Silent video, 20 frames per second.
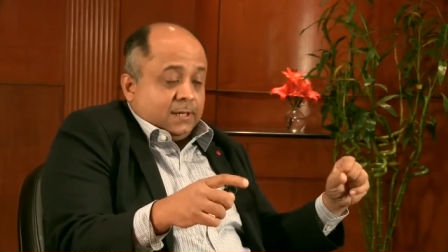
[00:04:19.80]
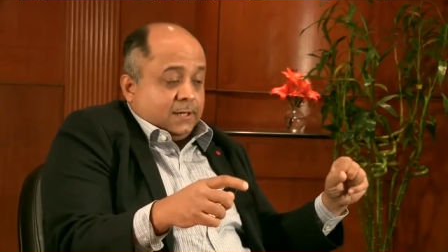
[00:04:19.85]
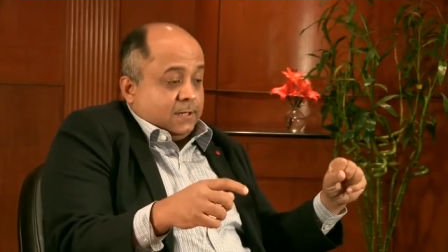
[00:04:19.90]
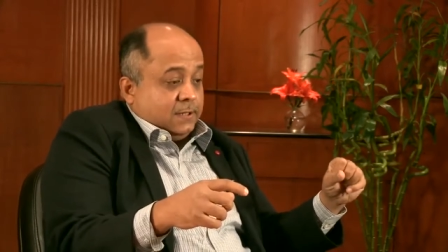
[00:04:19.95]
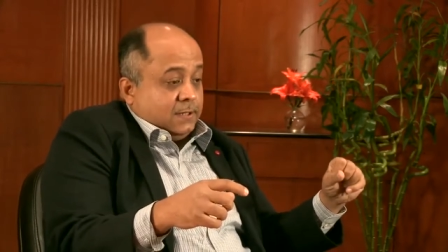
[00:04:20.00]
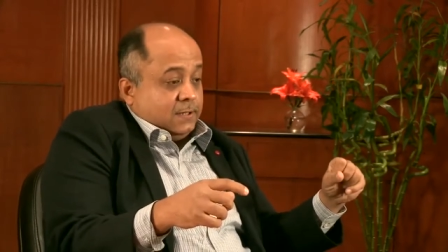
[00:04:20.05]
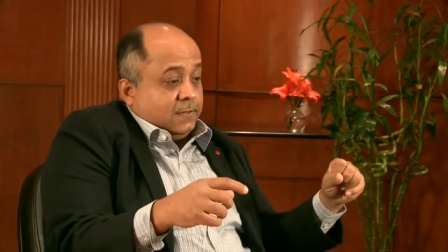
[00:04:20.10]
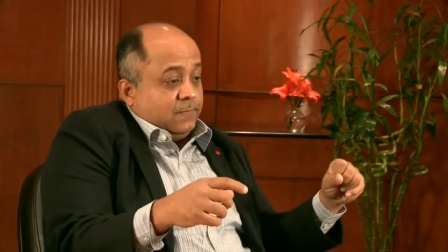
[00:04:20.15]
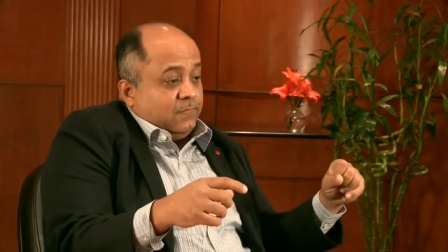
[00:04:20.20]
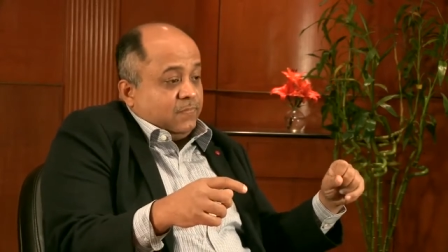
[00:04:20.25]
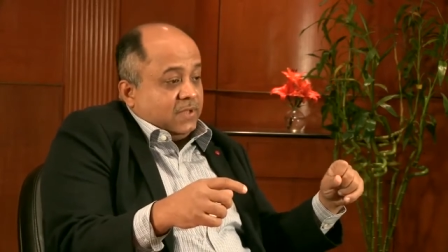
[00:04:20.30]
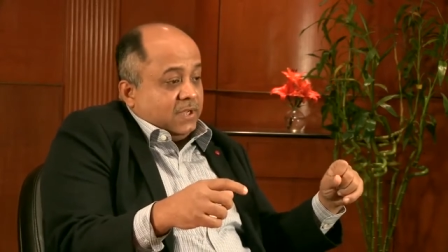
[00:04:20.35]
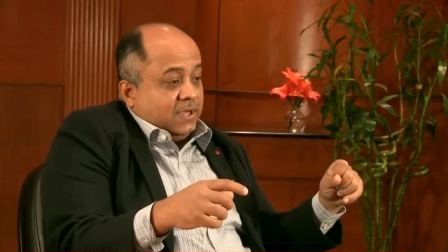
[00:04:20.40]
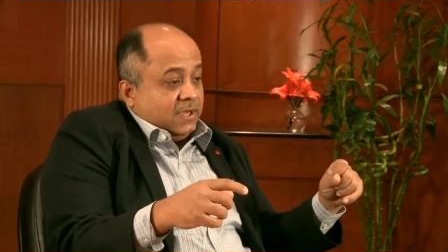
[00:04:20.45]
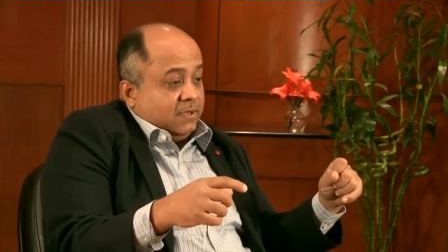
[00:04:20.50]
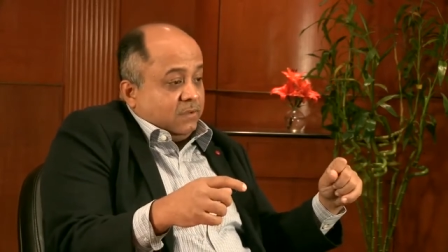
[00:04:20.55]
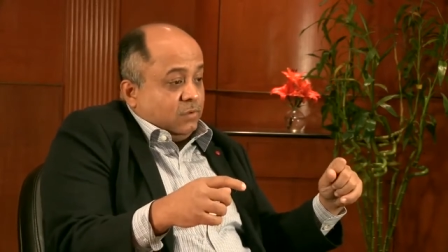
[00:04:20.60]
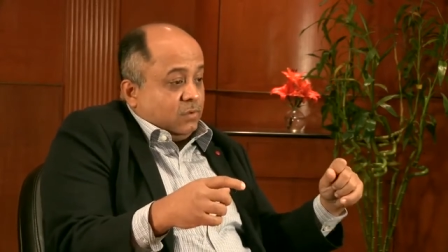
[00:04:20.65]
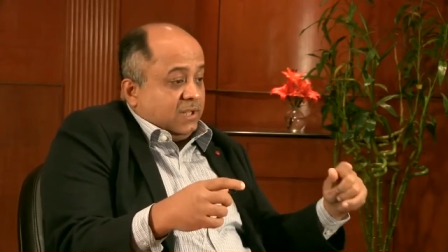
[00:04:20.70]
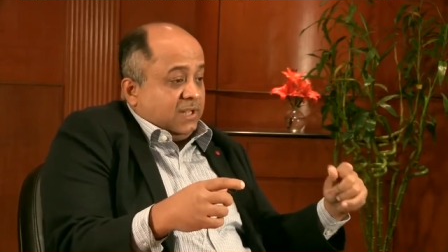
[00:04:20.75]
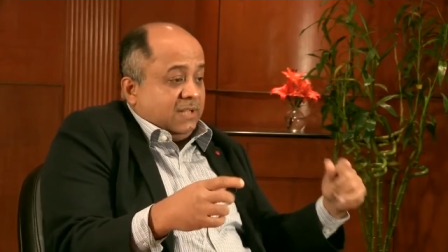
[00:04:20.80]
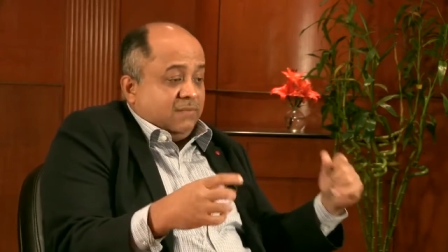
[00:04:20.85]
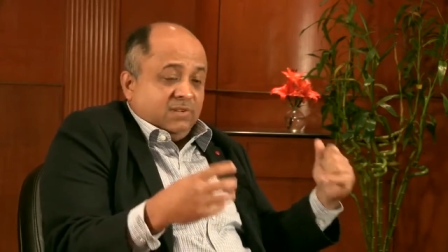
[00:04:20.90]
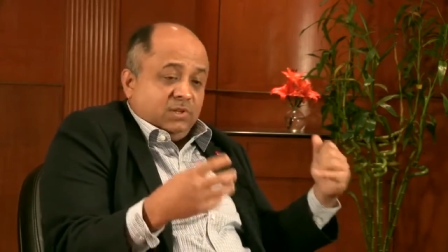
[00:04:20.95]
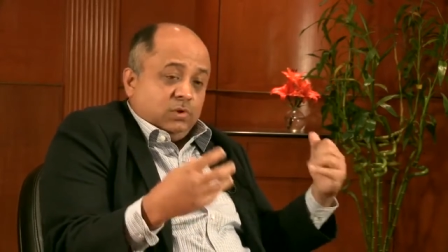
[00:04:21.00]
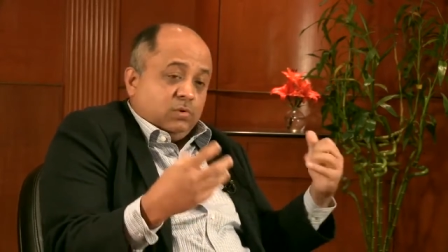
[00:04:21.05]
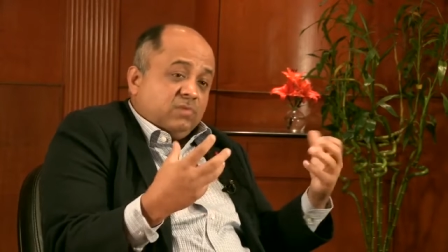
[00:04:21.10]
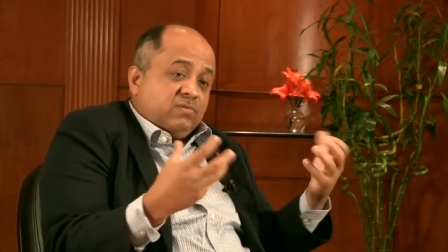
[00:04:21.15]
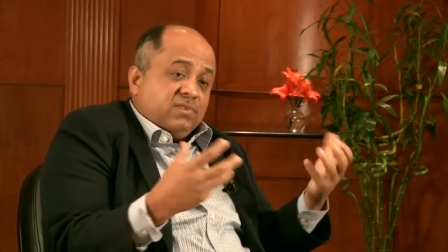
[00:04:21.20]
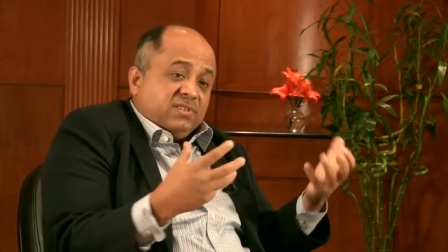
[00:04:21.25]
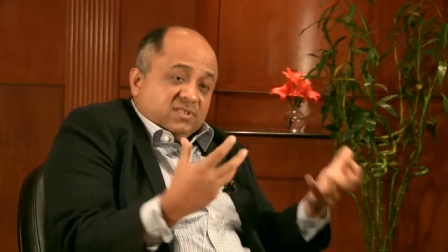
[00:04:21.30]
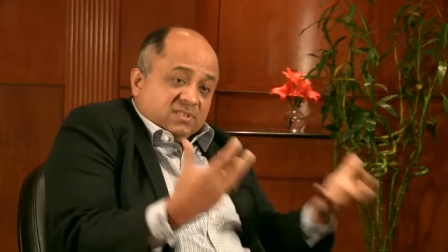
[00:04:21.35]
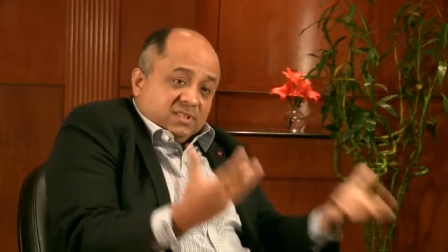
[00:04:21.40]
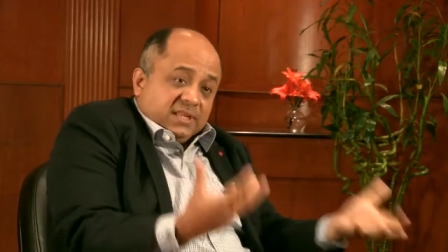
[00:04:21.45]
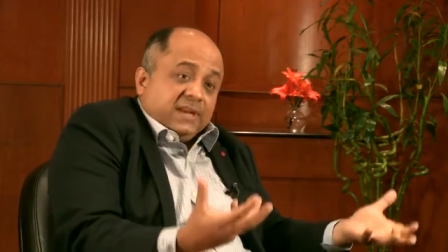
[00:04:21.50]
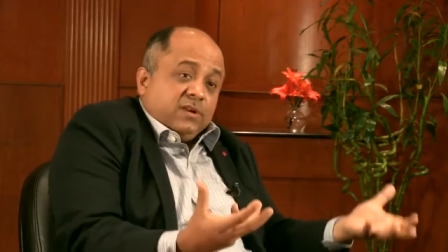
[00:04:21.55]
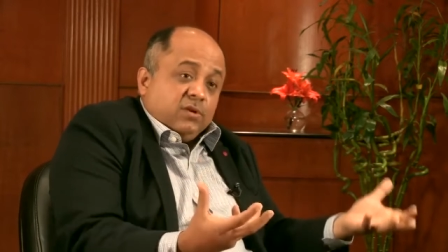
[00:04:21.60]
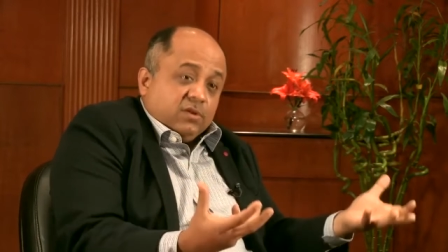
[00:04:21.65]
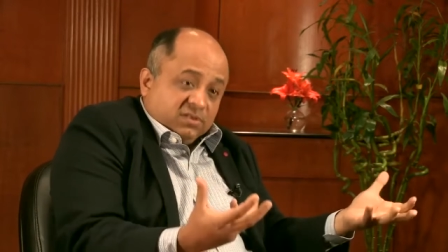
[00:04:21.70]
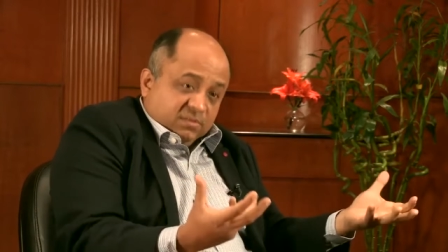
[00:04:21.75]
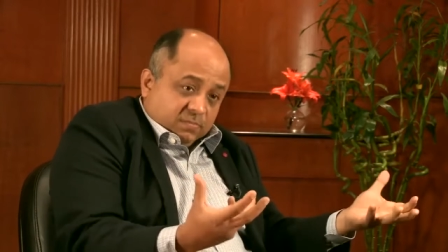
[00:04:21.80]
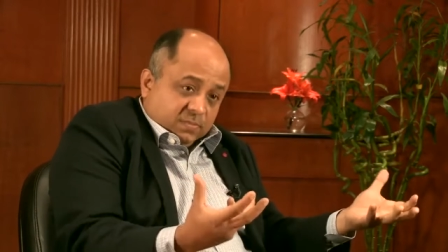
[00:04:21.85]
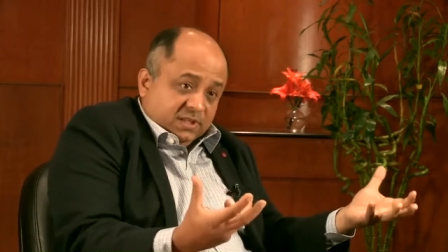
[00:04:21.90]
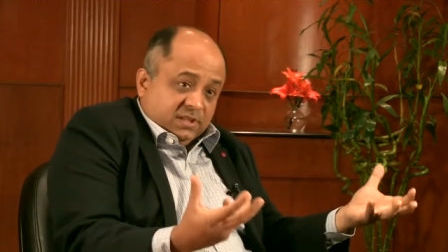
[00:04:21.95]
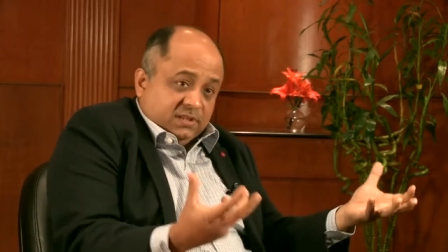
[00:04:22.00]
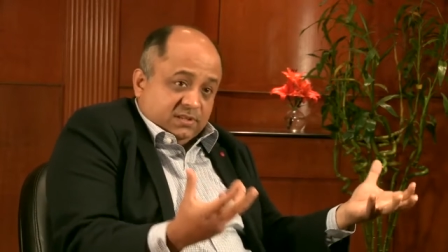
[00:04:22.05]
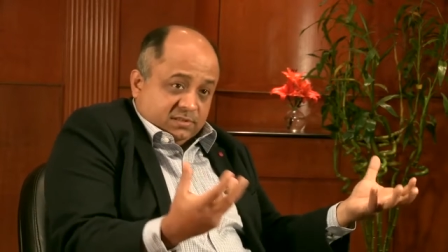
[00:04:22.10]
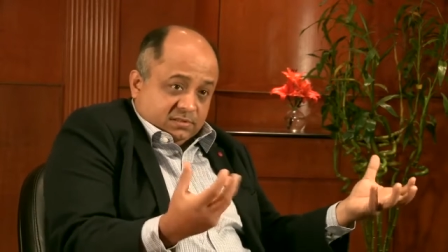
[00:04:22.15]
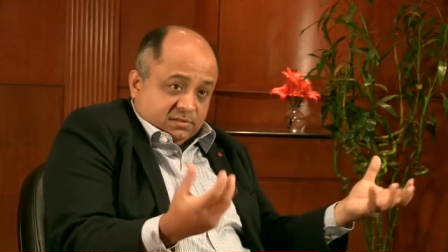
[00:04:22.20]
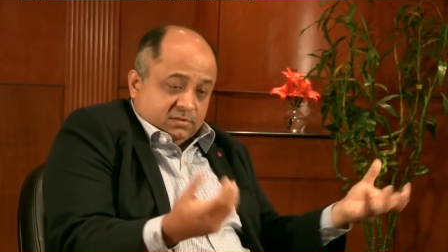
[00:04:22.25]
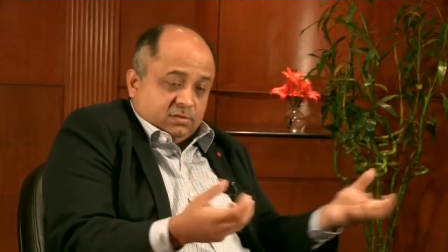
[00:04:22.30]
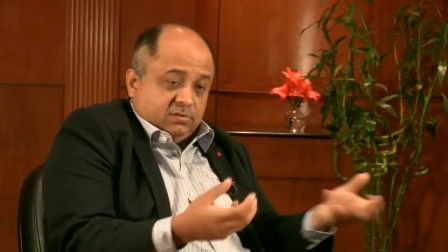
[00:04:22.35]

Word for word: Uh, you can even do it with stereo speakers,